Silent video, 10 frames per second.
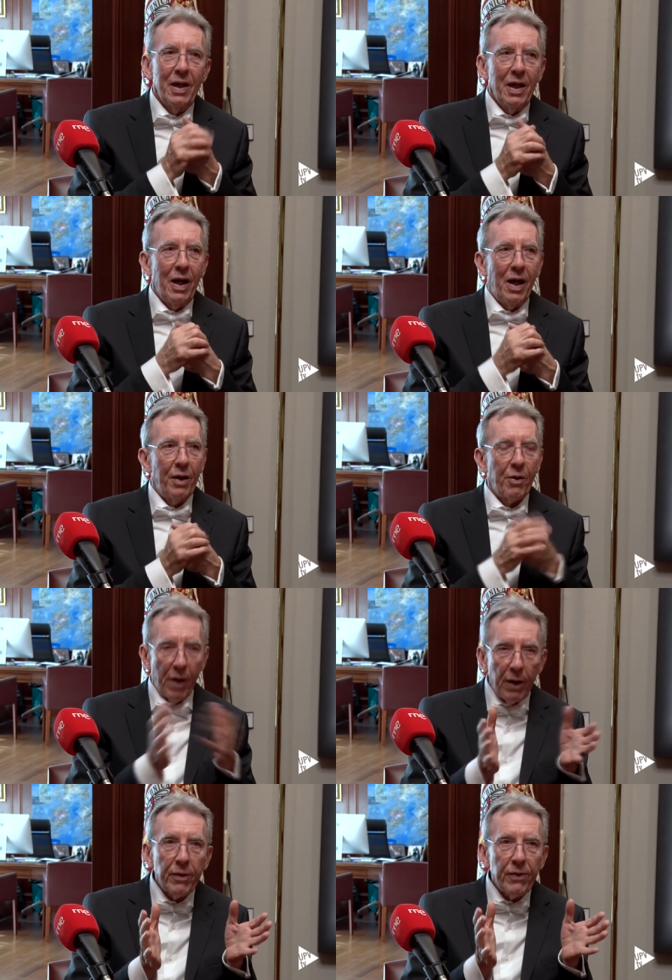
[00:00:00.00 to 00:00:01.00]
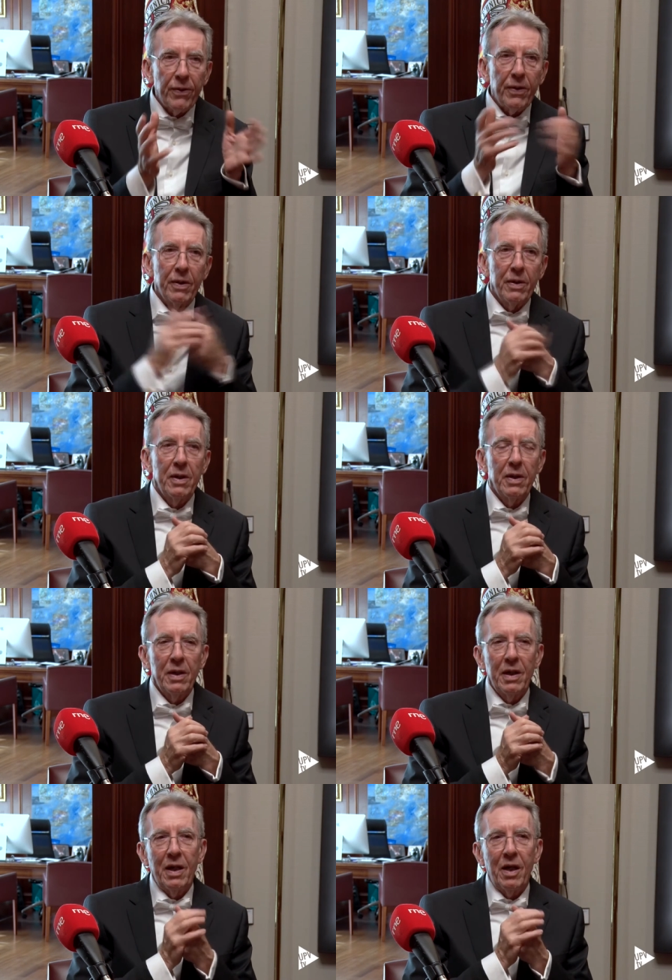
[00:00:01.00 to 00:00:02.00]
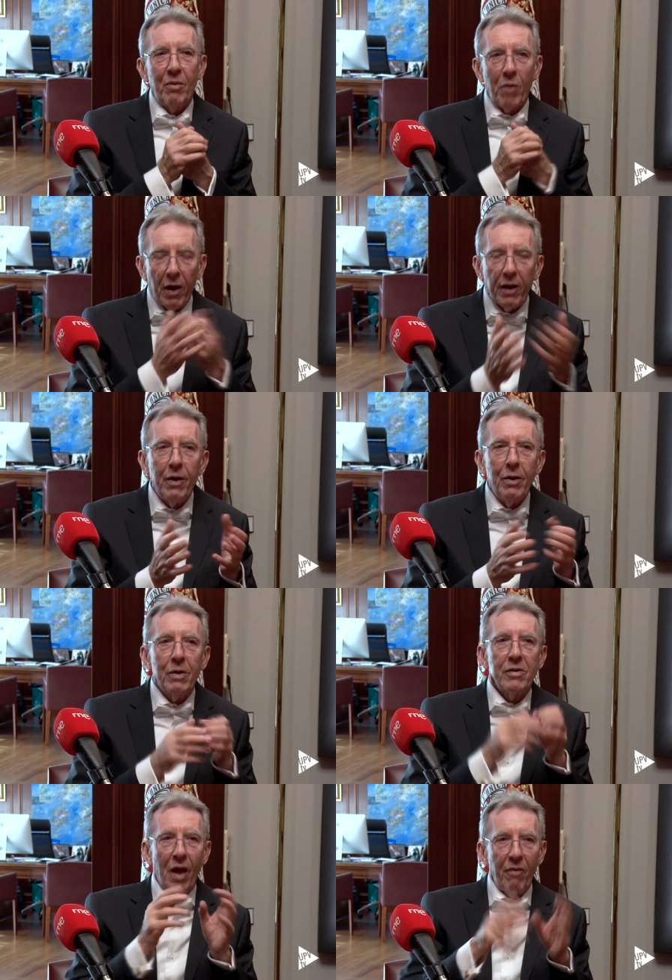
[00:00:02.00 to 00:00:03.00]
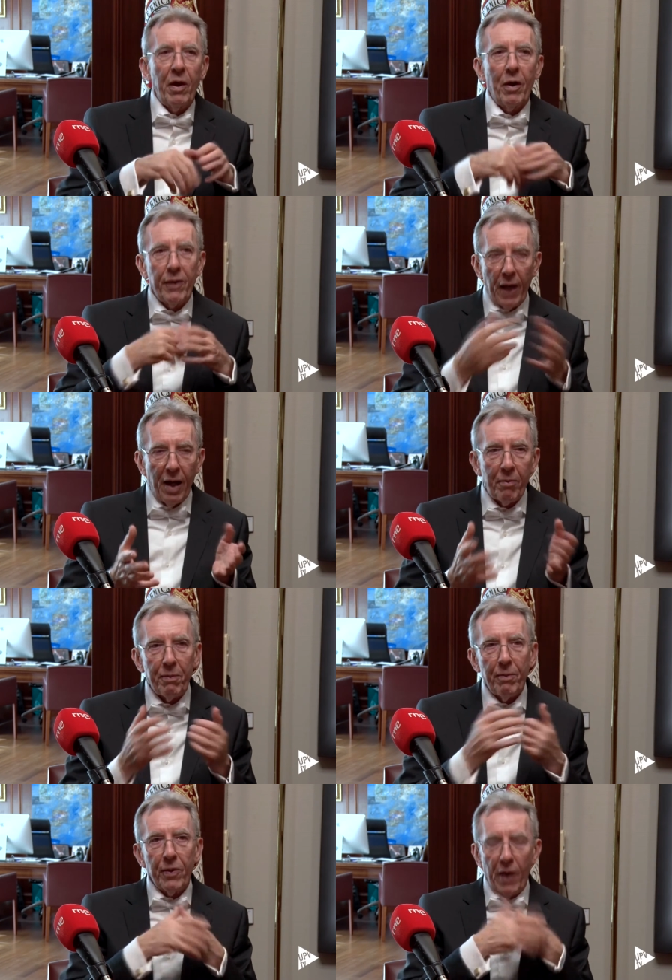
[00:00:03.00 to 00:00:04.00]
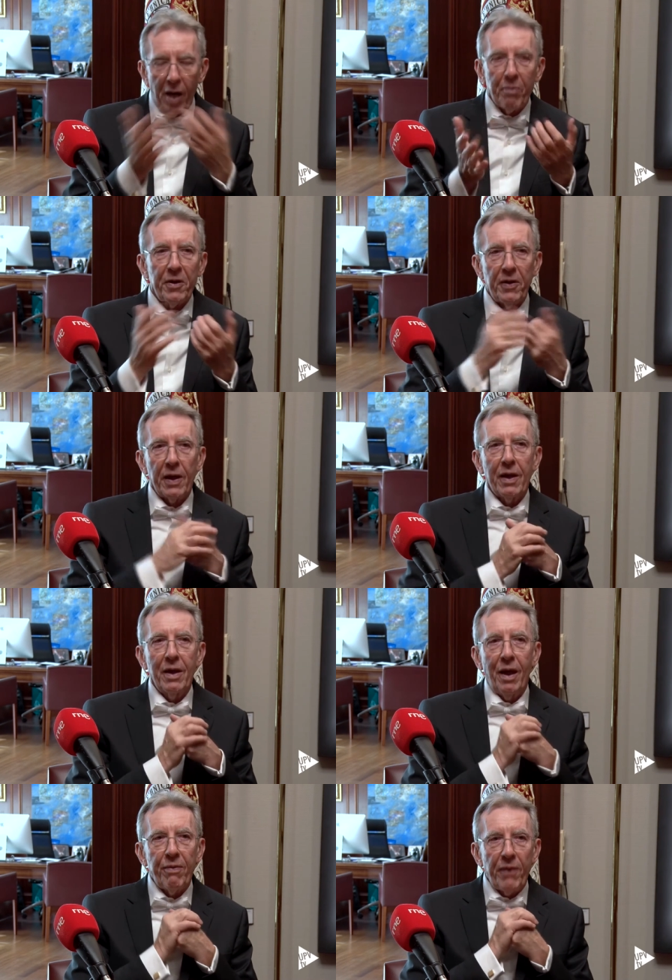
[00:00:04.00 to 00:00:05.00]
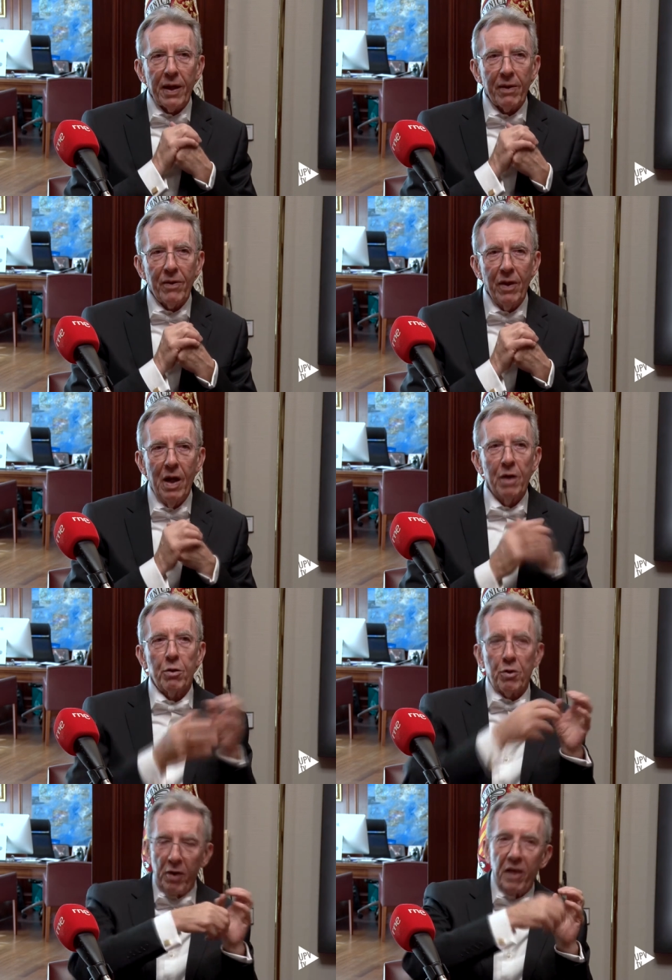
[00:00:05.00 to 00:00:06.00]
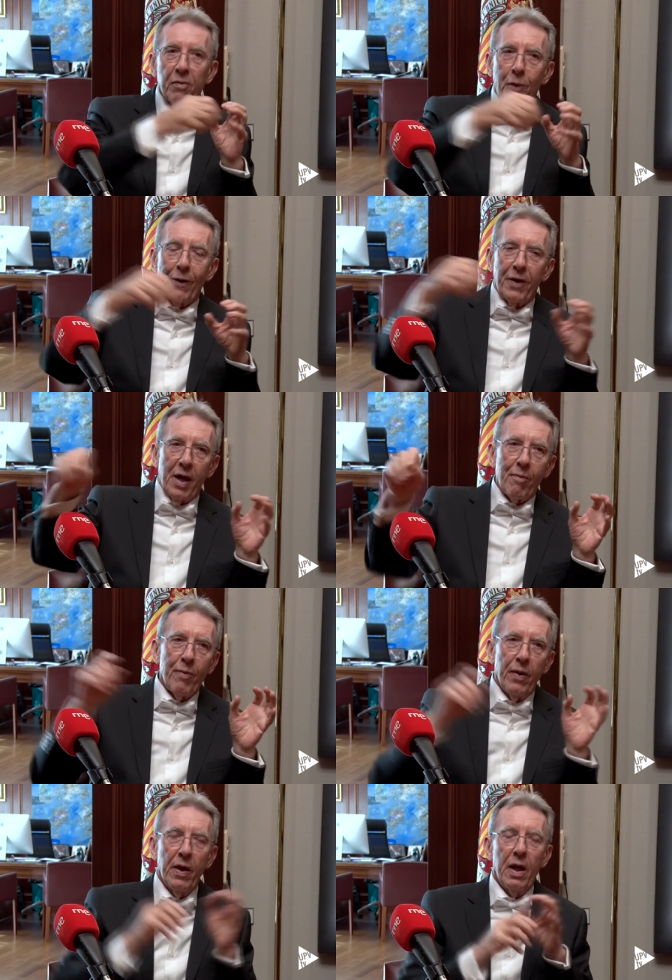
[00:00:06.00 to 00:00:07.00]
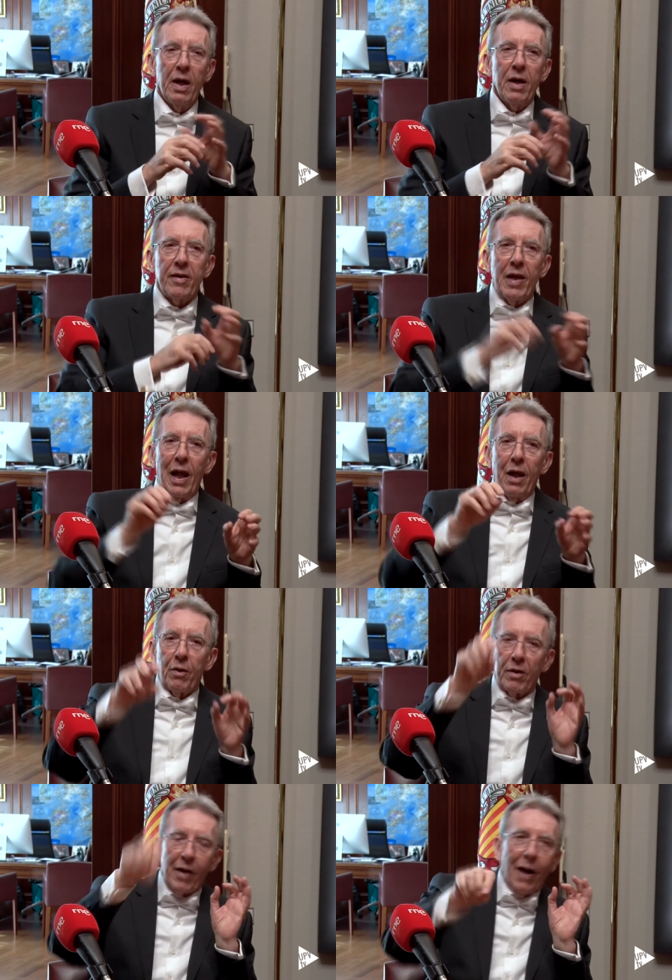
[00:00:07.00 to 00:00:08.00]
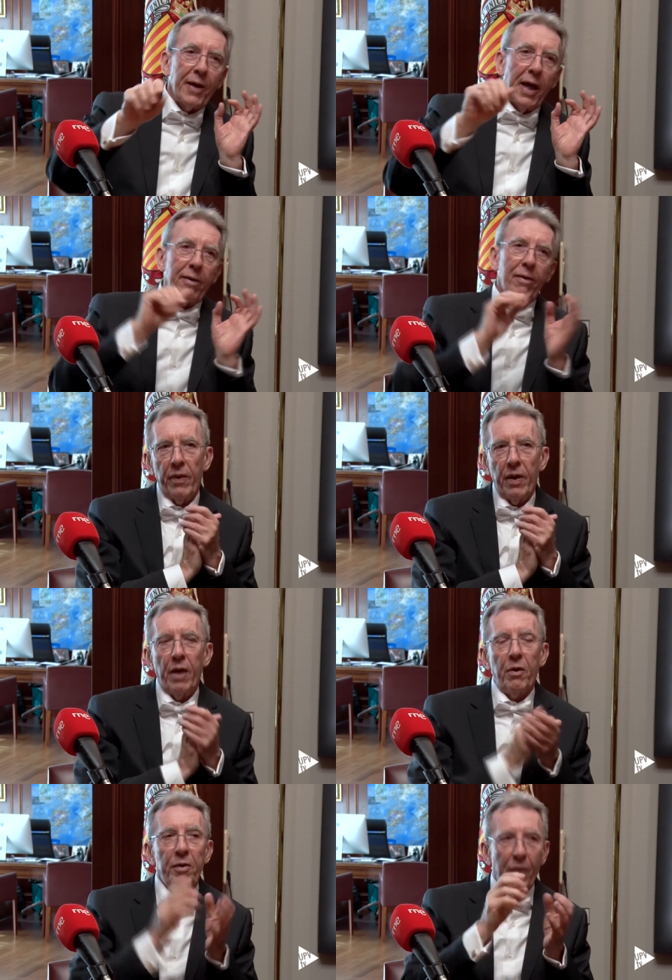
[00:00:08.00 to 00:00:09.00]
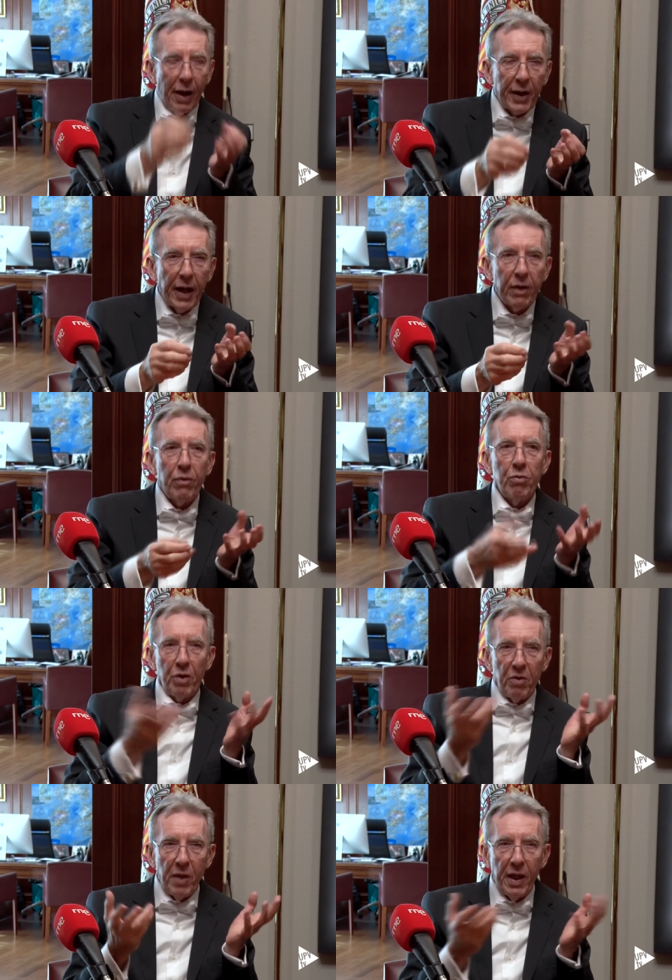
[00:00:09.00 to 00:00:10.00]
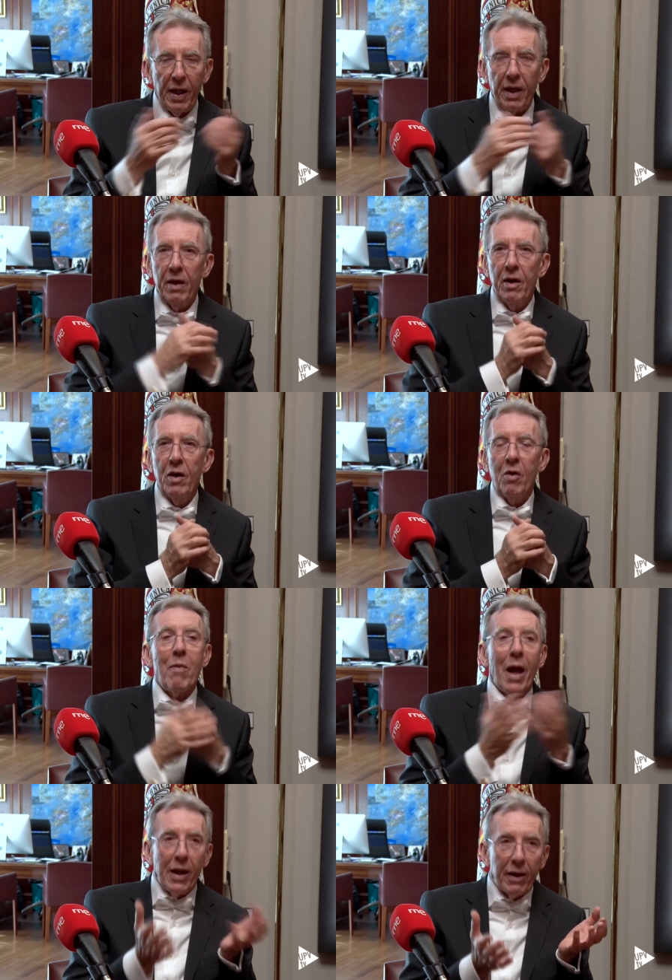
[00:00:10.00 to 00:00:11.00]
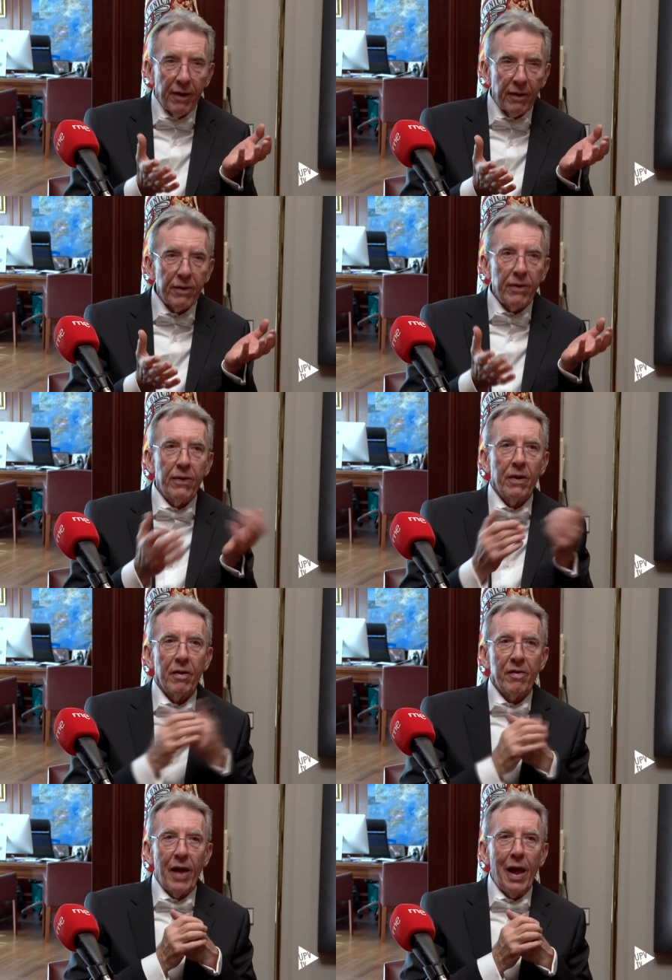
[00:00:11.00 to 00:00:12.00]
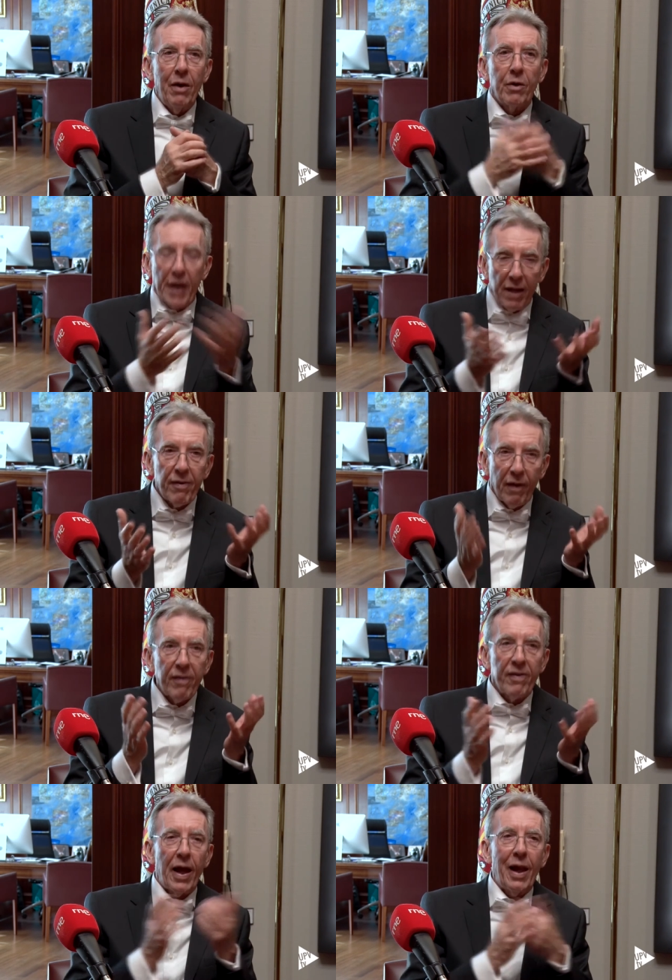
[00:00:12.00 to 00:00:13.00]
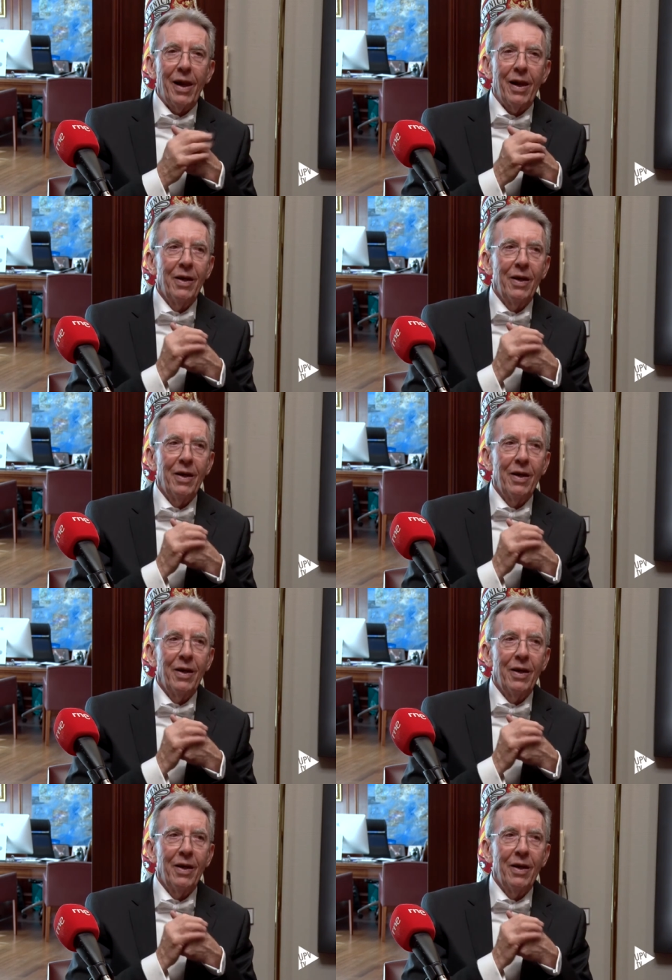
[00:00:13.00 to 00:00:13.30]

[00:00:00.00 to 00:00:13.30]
uh, drugs, uh, molecules having a thera therapeutic effect, to transport them till the target. And the target would be a malignant cell, a cancer cell.